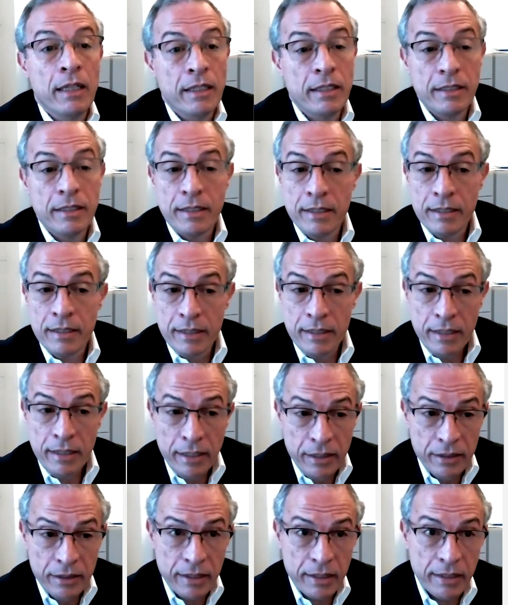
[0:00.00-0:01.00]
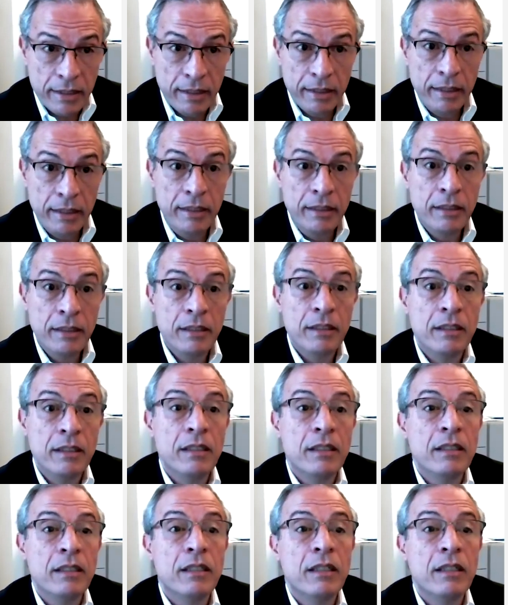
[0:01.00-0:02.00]
This is another study,
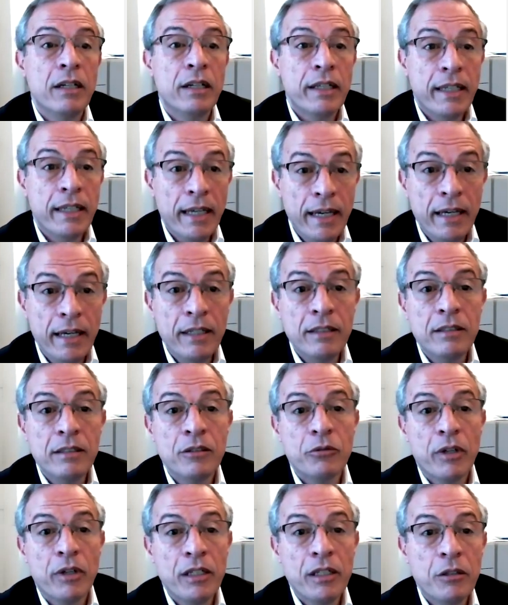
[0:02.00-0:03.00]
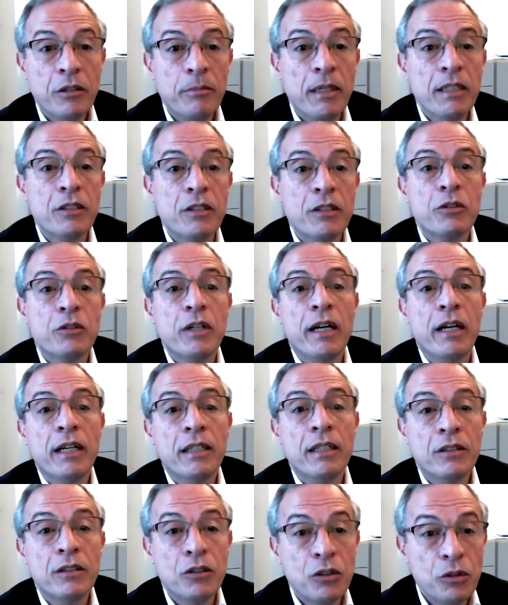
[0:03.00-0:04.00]
again, randomized
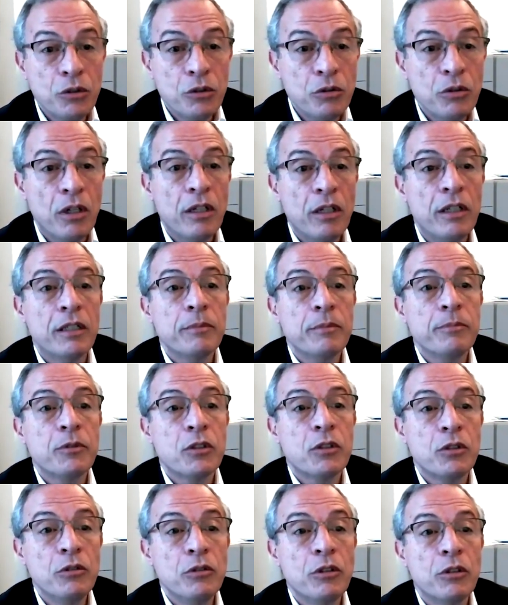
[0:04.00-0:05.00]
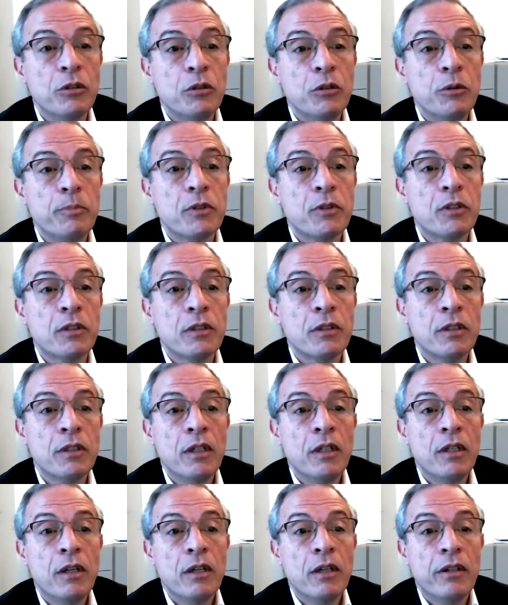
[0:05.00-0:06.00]
trial, 2 arms, 2 groups.
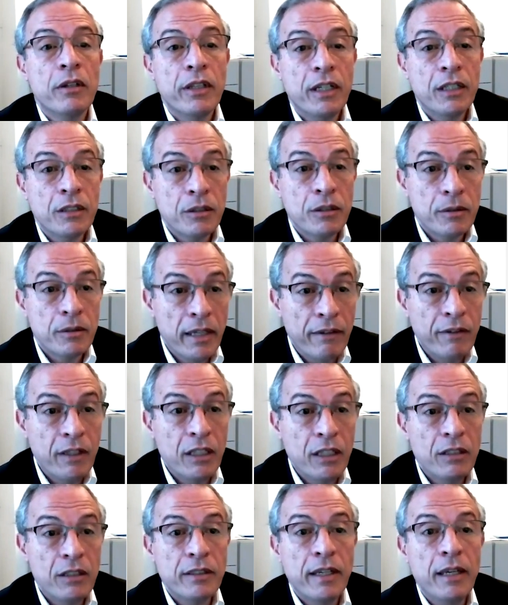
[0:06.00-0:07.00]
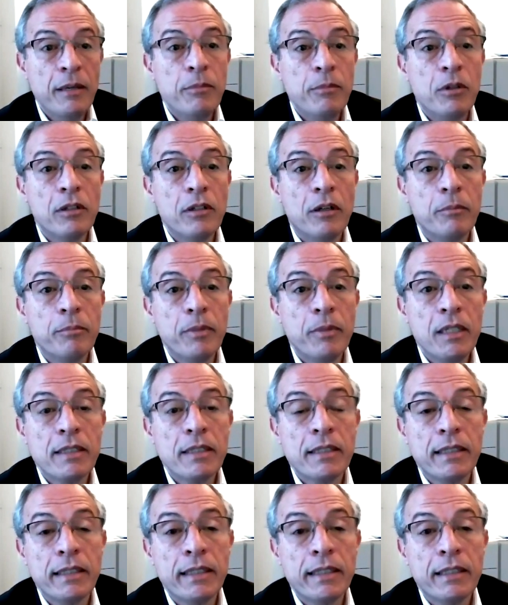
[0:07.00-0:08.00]
They're having a table on
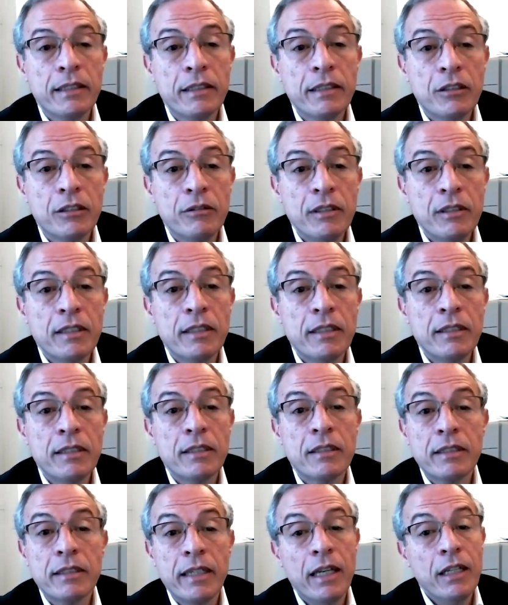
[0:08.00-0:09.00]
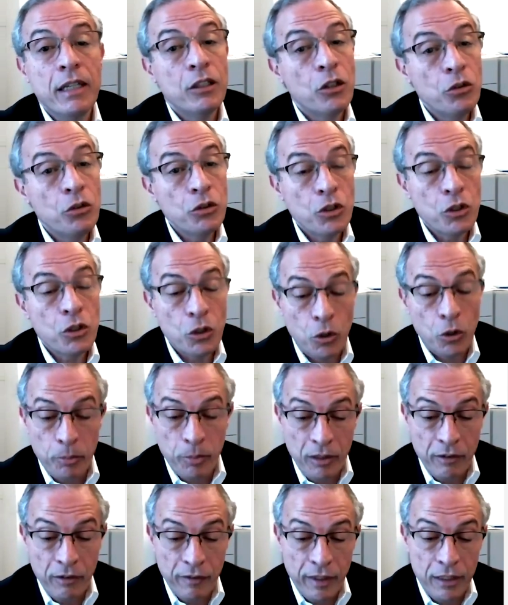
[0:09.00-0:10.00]
baseline characteristics. They don't show
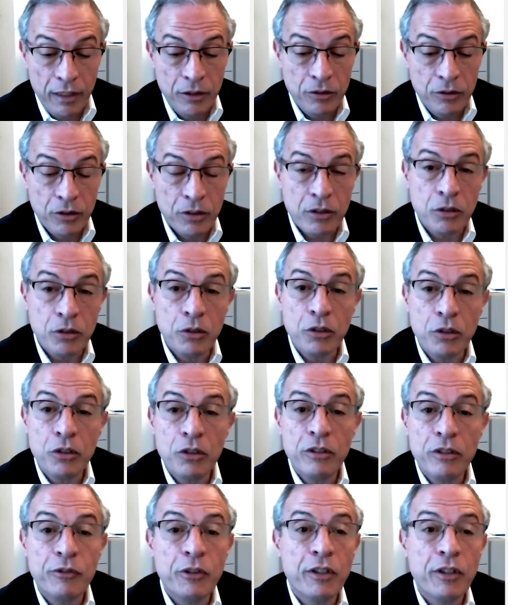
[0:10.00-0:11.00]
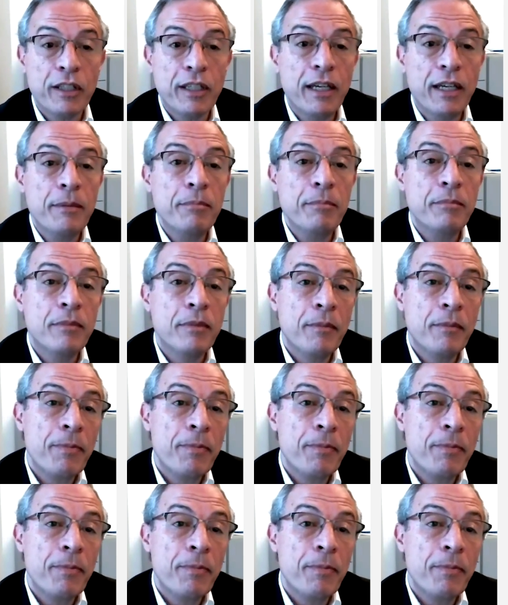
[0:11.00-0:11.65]
p-values, so good for them.